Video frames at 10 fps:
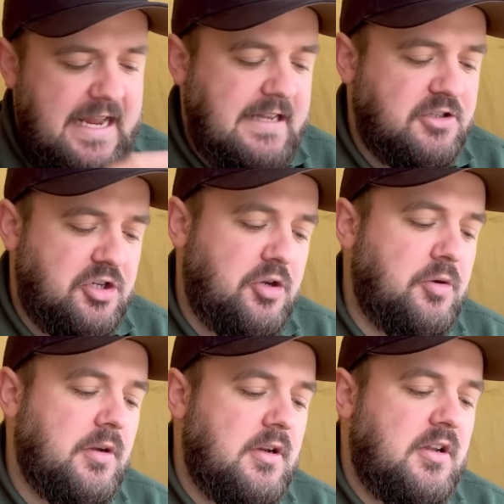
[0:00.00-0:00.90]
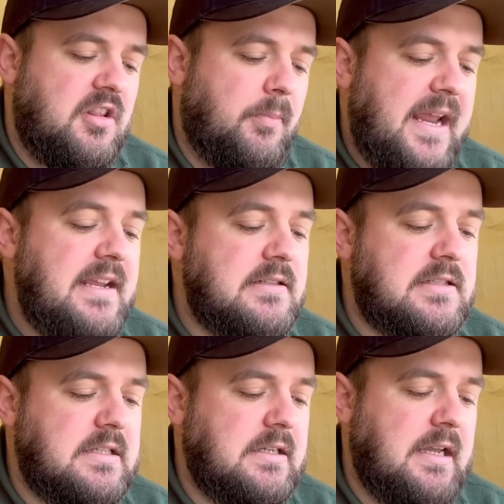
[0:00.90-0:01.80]
into the
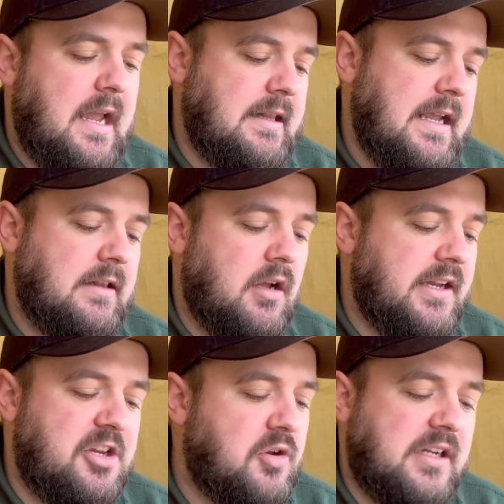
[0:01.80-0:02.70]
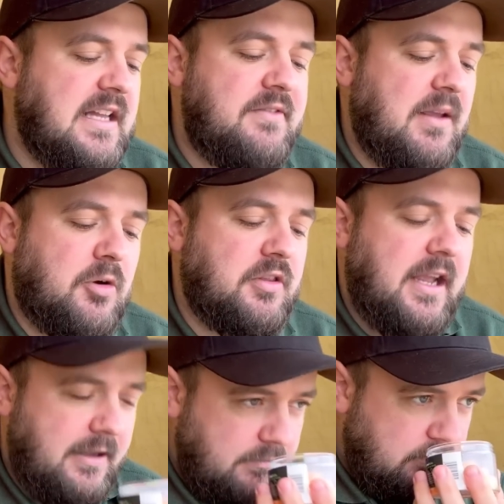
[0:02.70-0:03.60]
baits, and then like you can leave them on
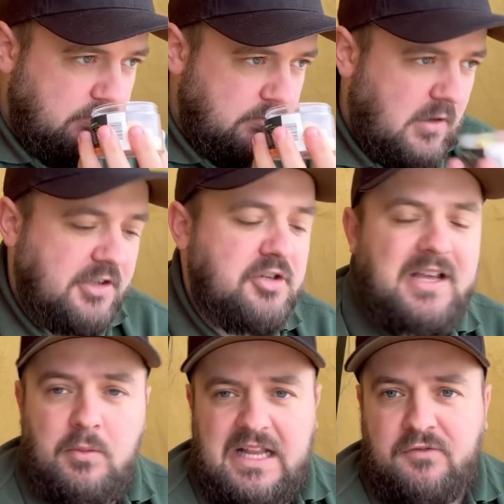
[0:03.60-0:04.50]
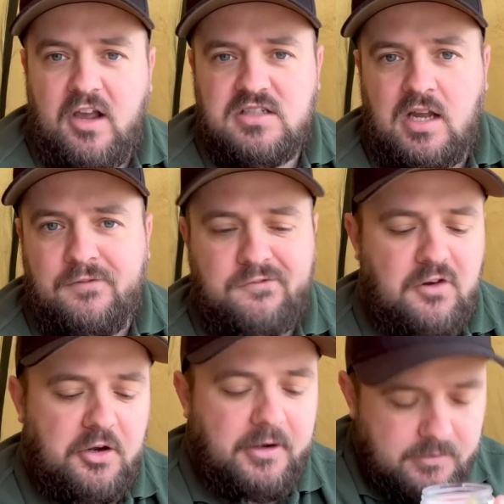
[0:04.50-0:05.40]
there. I do that when they first come
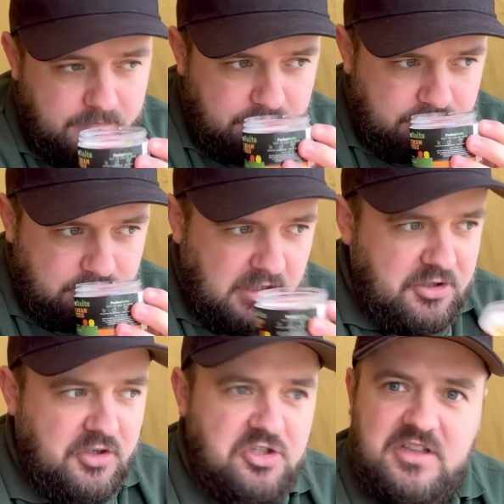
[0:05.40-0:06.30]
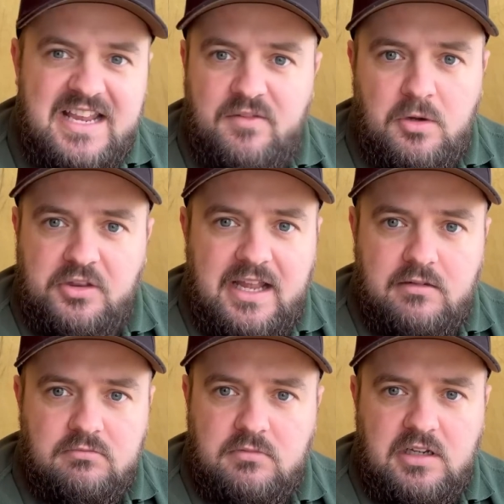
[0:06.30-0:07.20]
through, and you could just leave them on there
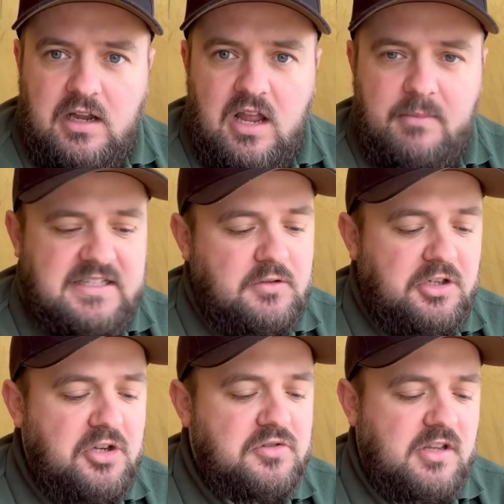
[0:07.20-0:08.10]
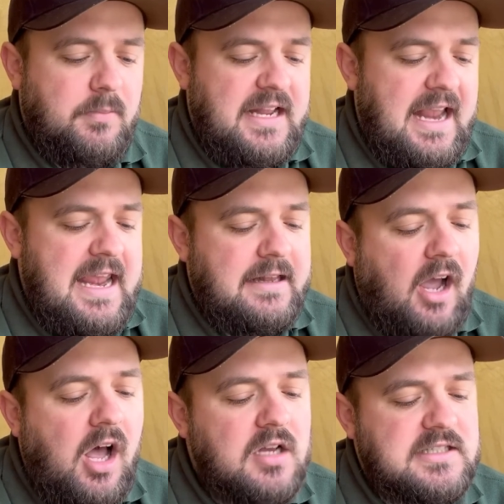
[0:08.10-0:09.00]
until you use them, but it
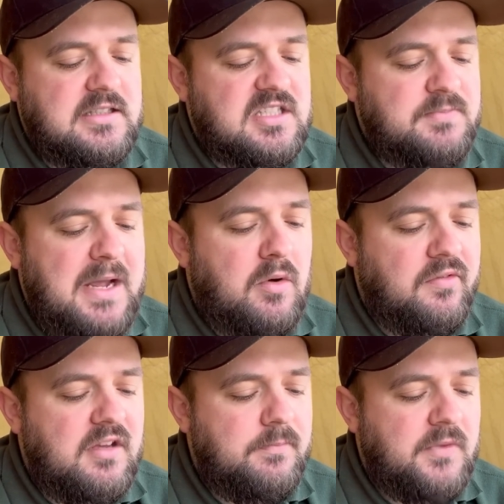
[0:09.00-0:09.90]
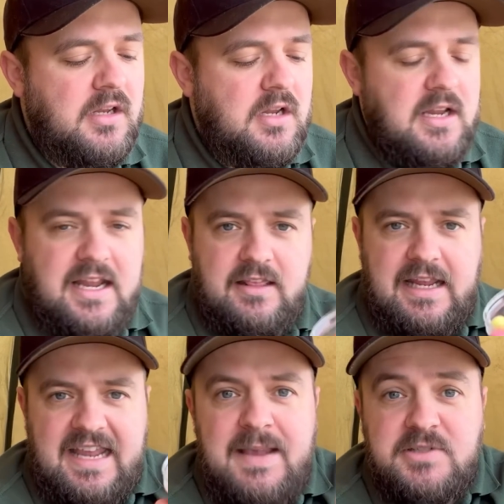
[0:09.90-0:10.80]
enhances the smell of them.
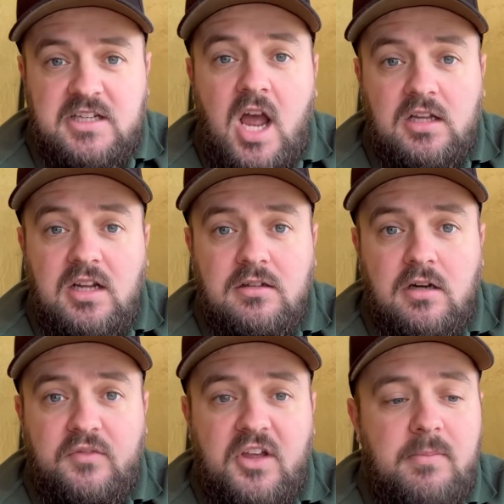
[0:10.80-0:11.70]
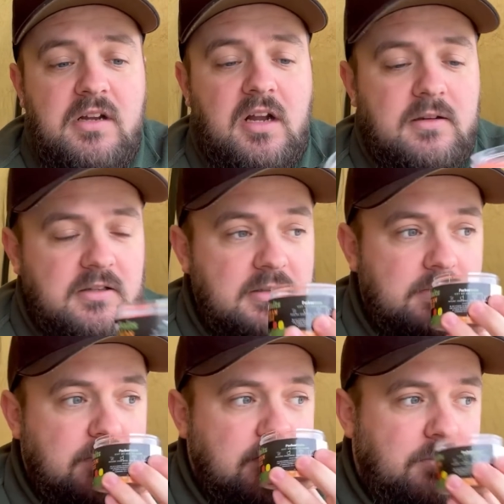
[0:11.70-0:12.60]
It keeps the colour of them,
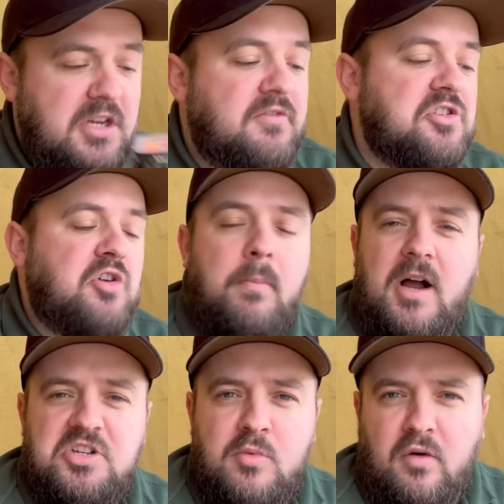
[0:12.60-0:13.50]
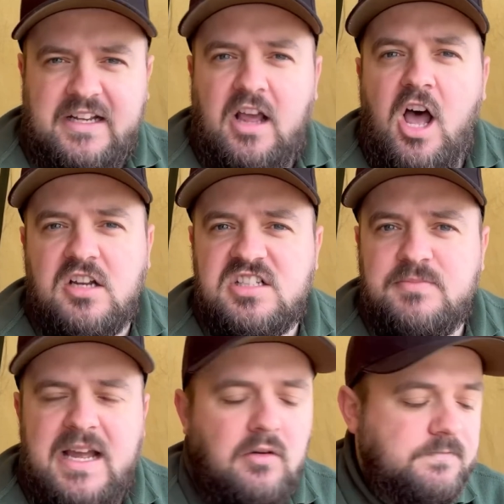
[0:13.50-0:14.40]
but you've just got much more of an enhanced
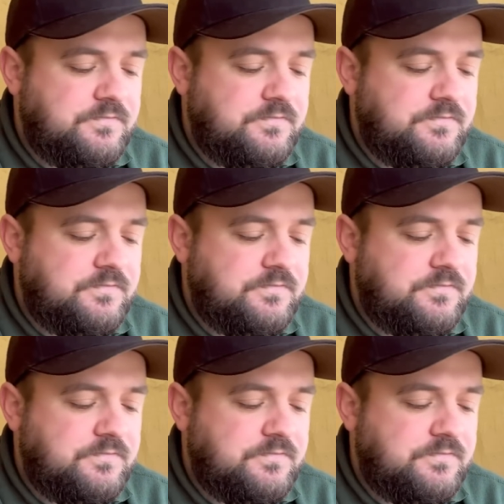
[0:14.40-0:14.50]
smell.